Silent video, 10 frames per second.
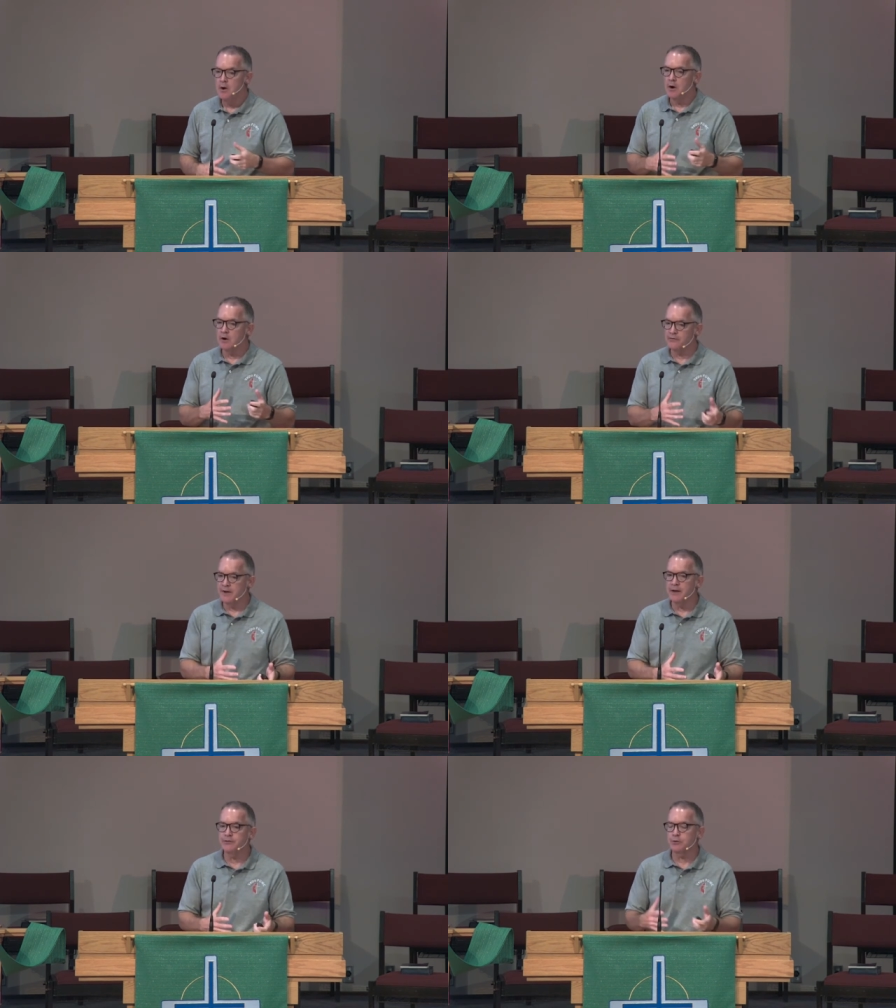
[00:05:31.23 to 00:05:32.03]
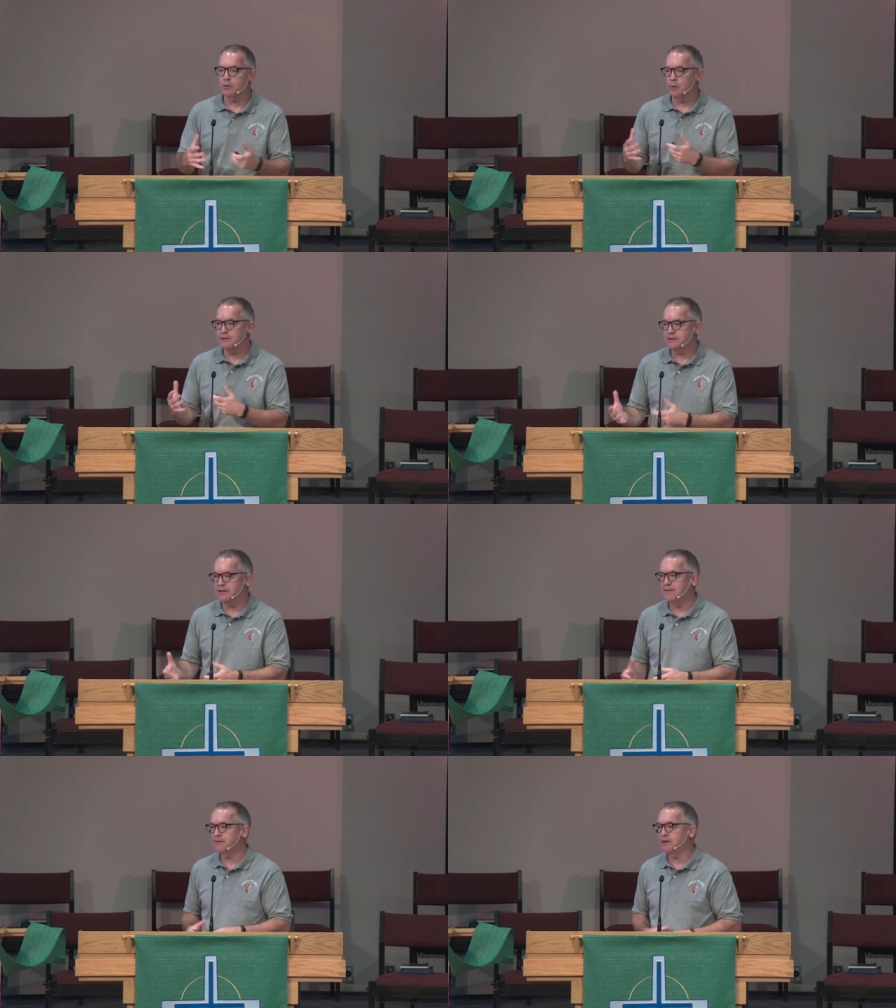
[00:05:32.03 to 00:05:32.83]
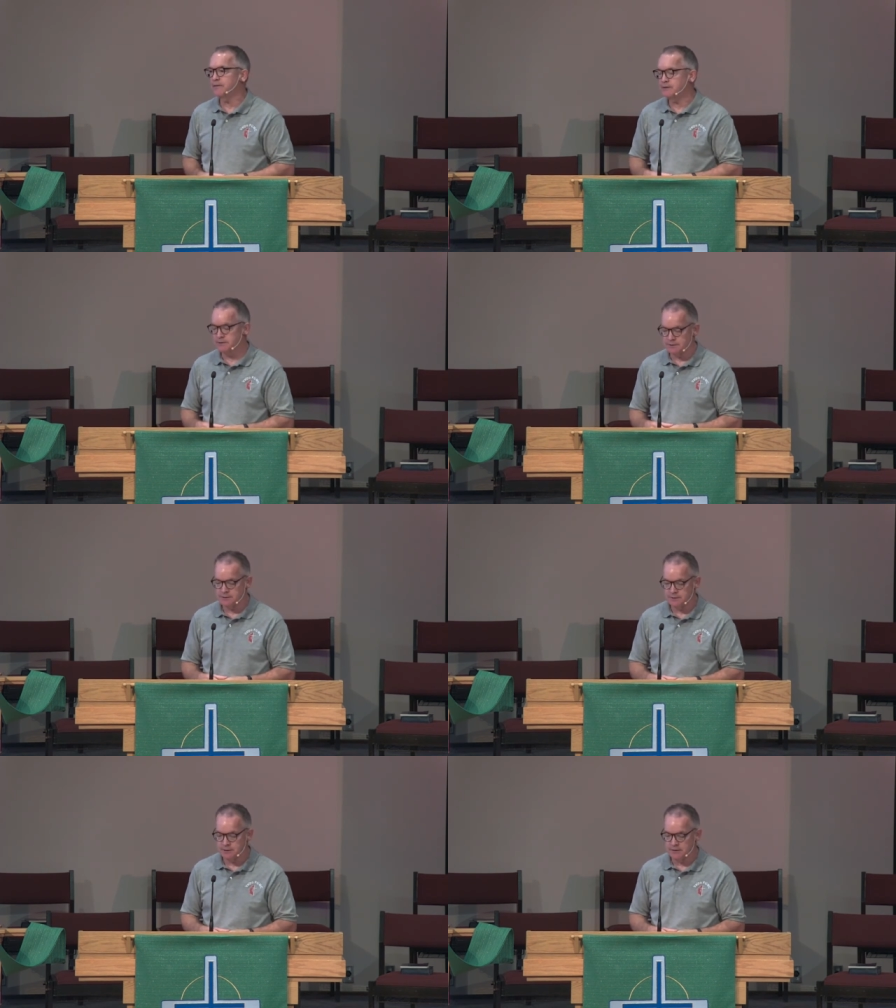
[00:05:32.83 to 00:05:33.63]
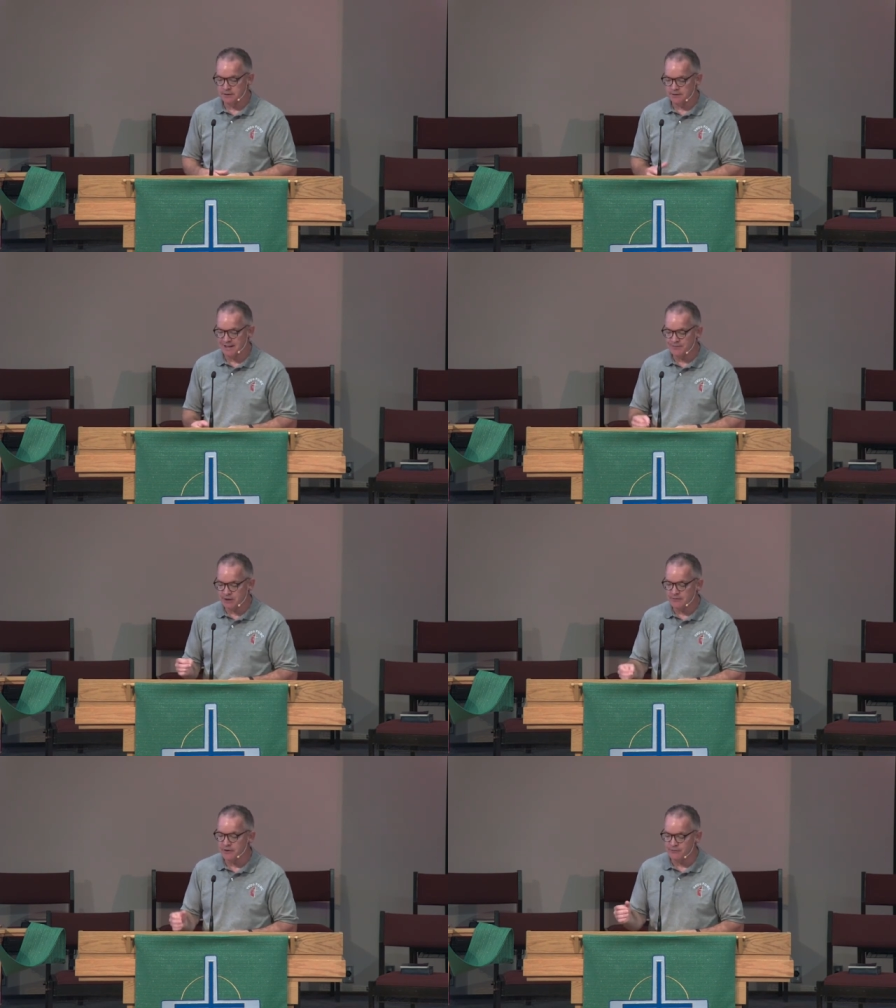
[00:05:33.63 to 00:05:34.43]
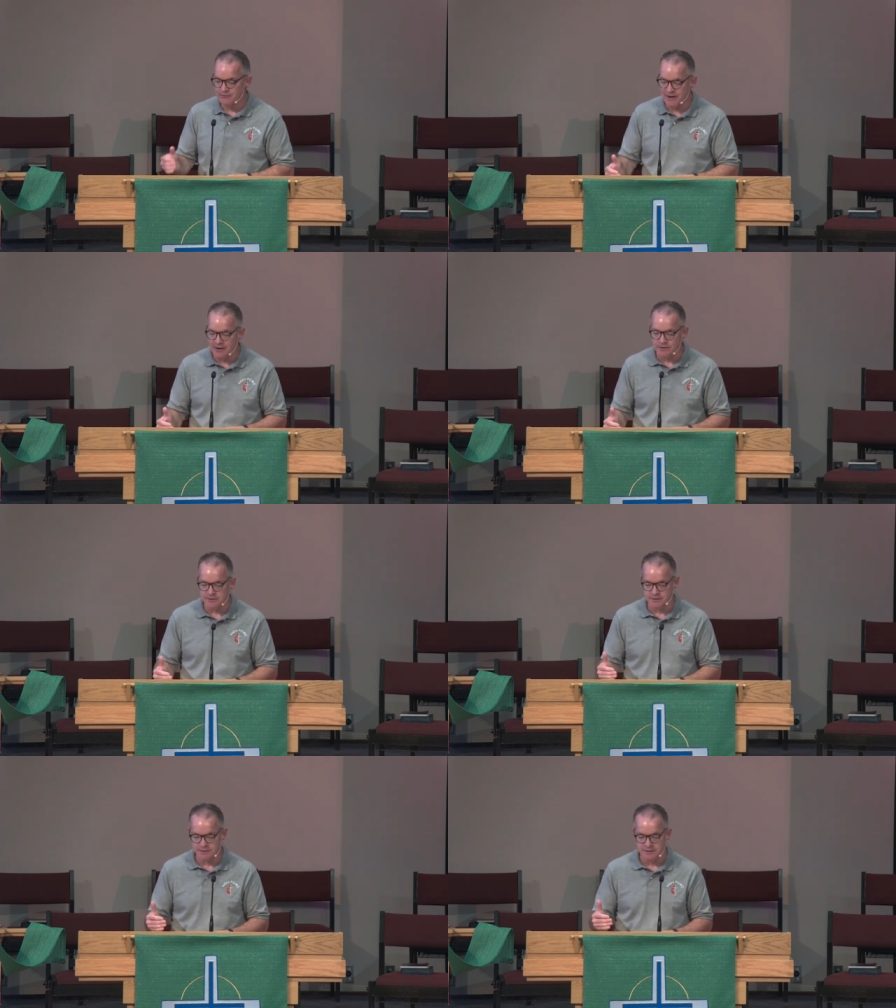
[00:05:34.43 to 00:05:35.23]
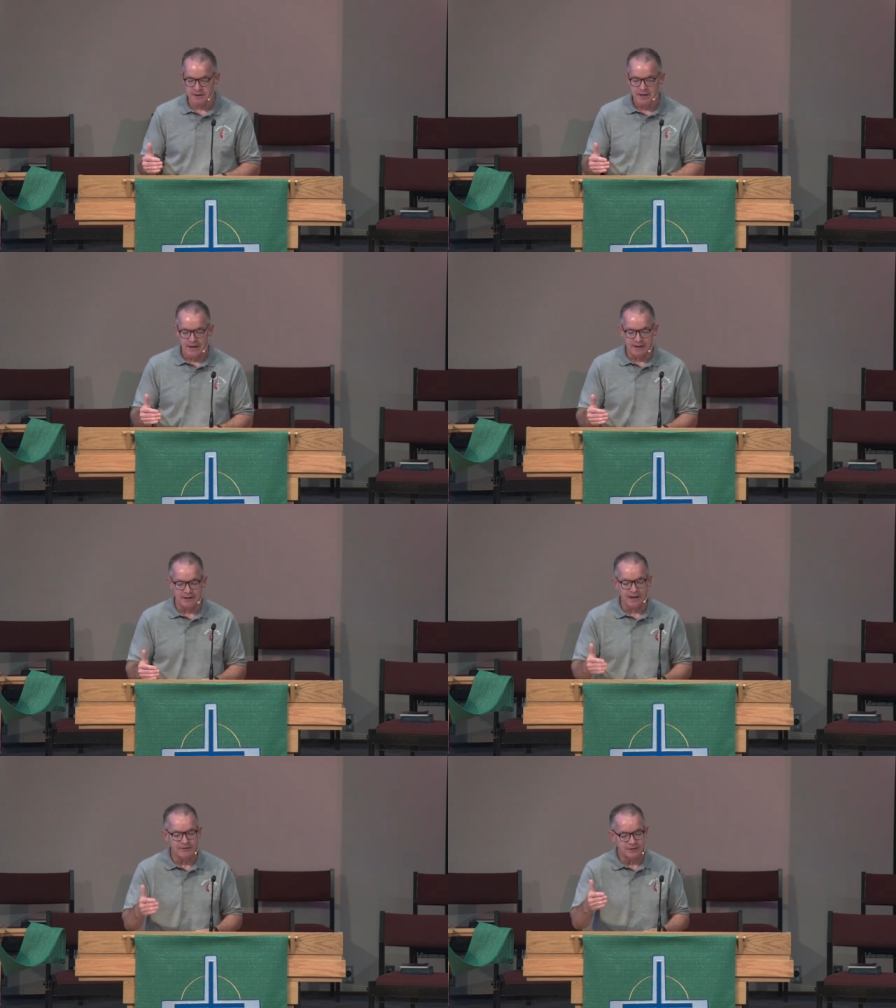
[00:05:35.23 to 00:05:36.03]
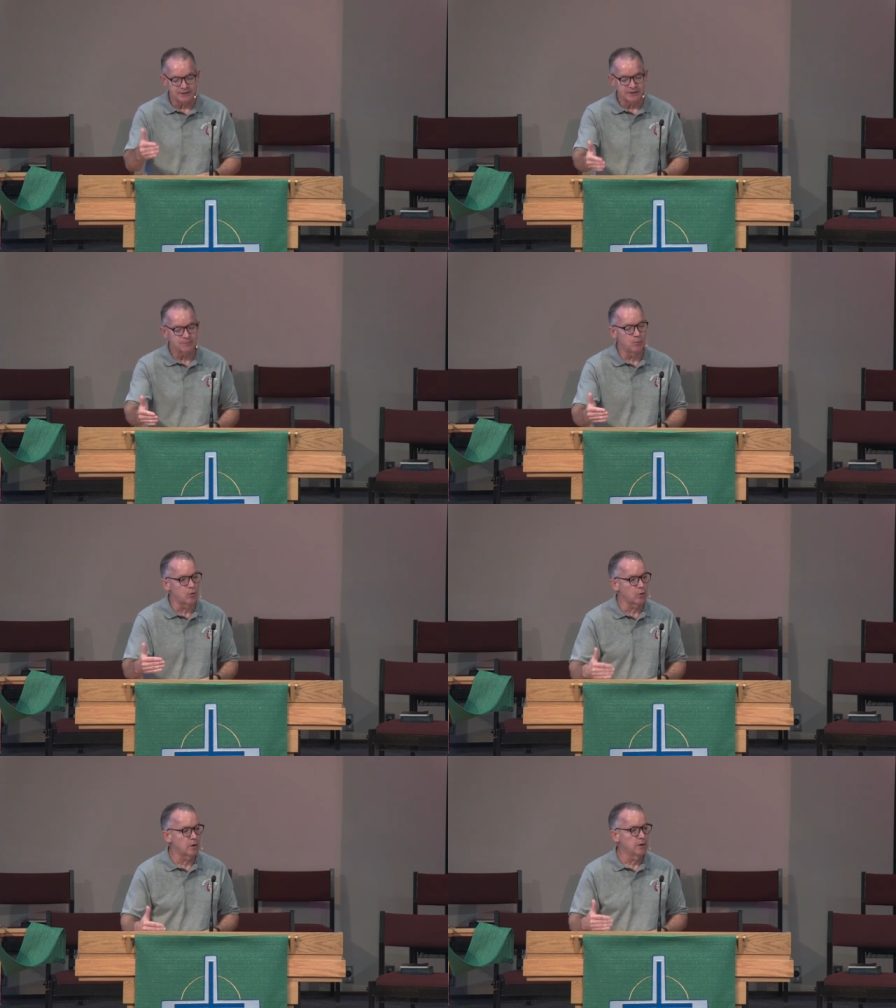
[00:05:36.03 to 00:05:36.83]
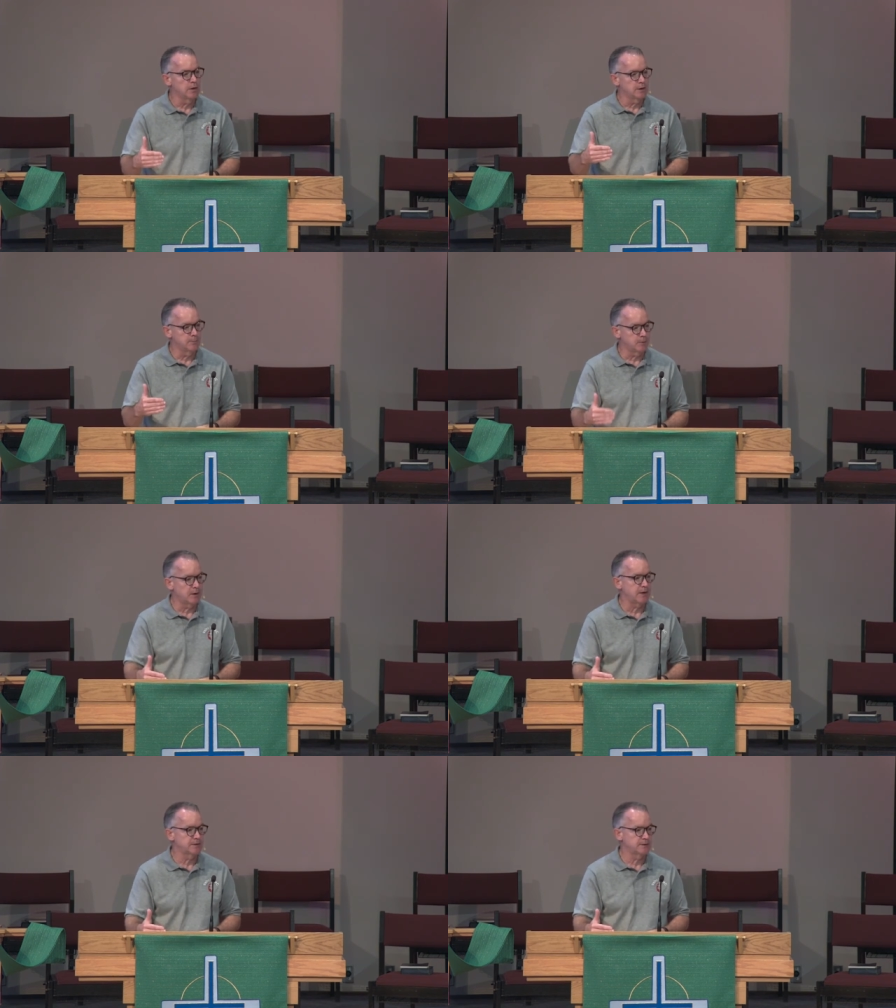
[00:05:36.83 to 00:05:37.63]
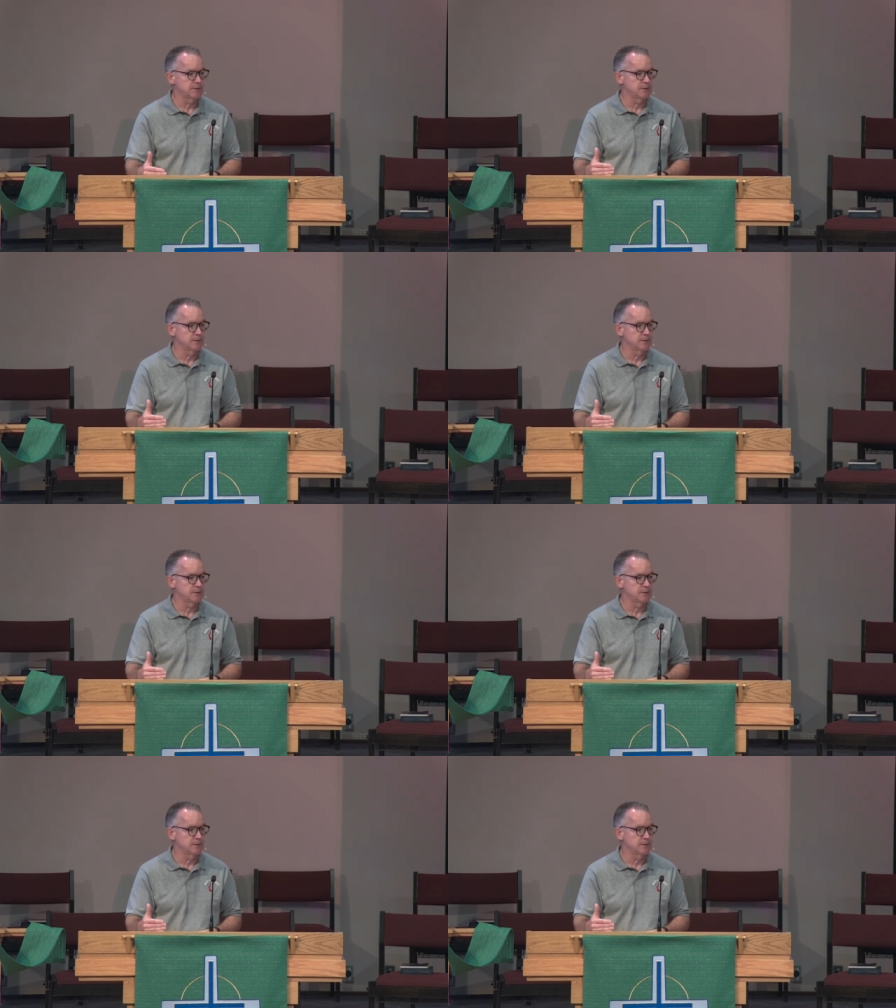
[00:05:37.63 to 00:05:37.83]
Our faith, or what's left of us, left of it, fails us, and life just gets more complex.